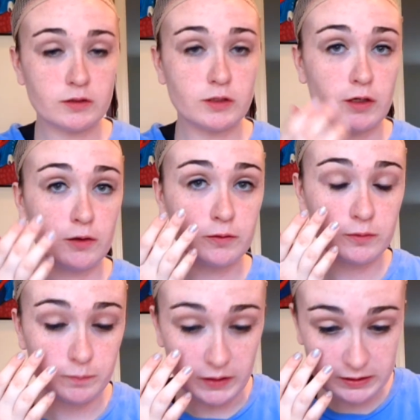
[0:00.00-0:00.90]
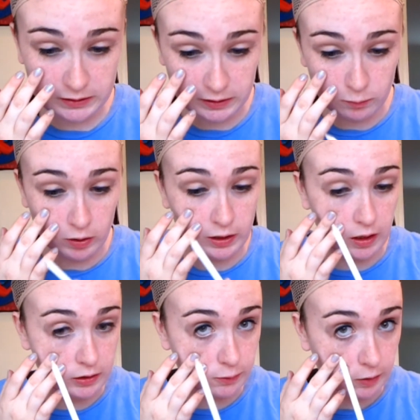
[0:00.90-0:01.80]
So basically you want it
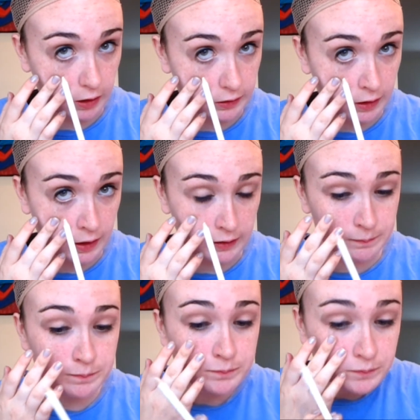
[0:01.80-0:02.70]
on your waterline,